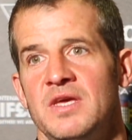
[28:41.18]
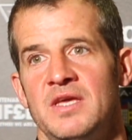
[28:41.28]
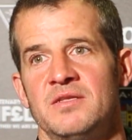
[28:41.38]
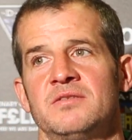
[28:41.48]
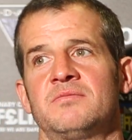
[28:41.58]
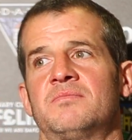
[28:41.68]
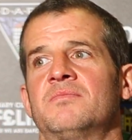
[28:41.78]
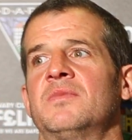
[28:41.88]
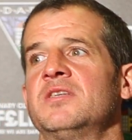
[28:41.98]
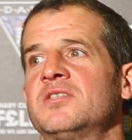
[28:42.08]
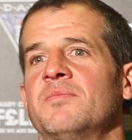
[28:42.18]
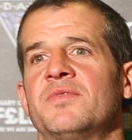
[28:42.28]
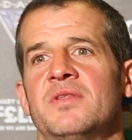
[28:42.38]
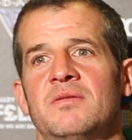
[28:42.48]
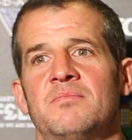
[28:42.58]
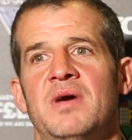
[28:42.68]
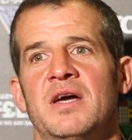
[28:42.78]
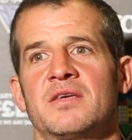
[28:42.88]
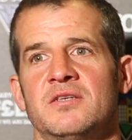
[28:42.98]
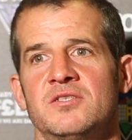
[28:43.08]
and it's something
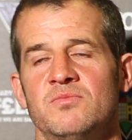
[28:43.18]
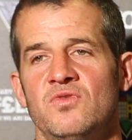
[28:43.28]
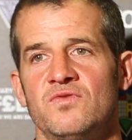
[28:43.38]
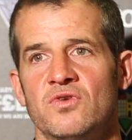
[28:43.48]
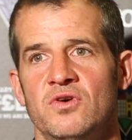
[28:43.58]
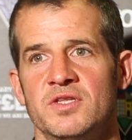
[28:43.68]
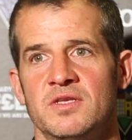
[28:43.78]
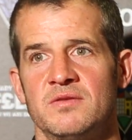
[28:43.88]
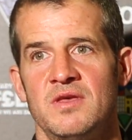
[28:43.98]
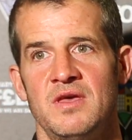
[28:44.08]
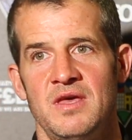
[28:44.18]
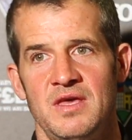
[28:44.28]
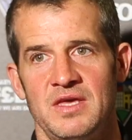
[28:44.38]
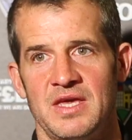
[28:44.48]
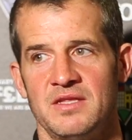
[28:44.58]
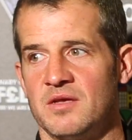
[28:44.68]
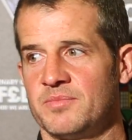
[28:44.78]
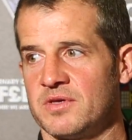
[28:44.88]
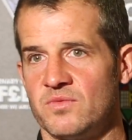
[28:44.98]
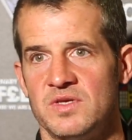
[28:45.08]
Mark has moved on, and he ended
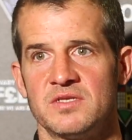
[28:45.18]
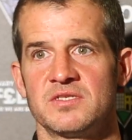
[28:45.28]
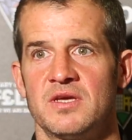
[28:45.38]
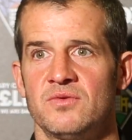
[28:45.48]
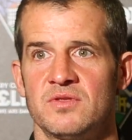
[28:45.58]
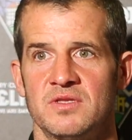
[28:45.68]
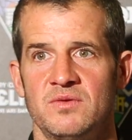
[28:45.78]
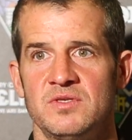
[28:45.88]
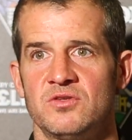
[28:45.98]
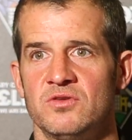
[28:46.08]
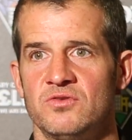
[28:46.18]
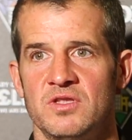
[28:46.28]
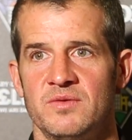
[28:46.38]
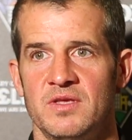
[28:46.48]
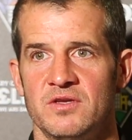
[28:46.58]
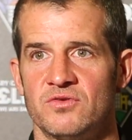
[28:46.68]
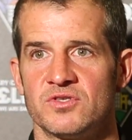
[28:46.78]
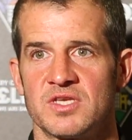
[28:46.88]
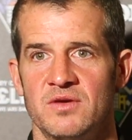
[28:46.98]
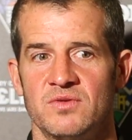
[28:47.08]
up at Queen of the South, and now he's doing really well at
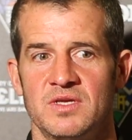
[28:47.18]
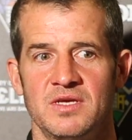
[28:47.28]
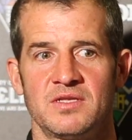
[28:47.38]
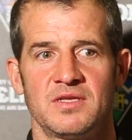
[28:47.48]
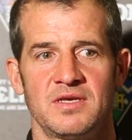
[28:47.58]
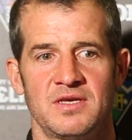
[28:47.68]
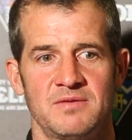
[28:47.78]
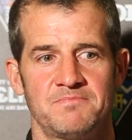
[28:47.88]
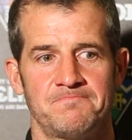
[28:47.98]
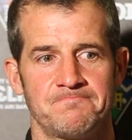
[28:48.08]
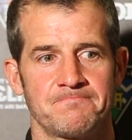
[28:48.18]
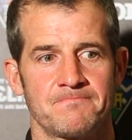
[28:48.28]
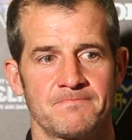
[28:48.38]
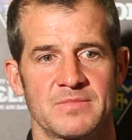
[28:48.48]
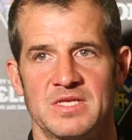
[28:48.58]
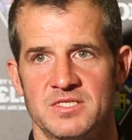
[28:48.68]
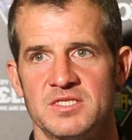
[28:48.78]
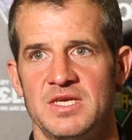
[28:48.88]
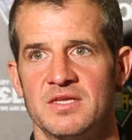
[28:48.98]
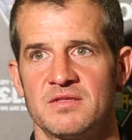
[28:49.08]
Ross County. As I
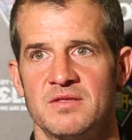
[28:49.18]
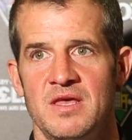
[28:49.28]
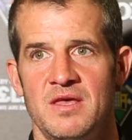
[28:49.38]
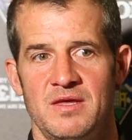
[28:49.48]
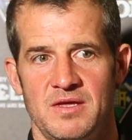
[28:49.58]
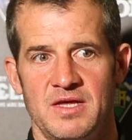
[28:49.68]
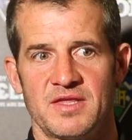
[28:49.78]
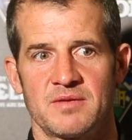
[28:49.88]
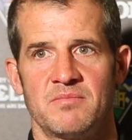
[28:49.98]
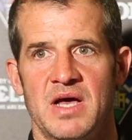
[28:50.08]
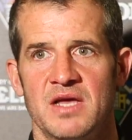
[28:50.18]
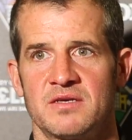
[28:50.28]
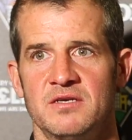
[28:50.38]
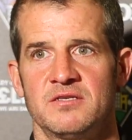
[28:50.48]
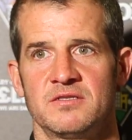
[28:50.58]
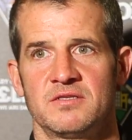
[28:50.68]
say, I think Marker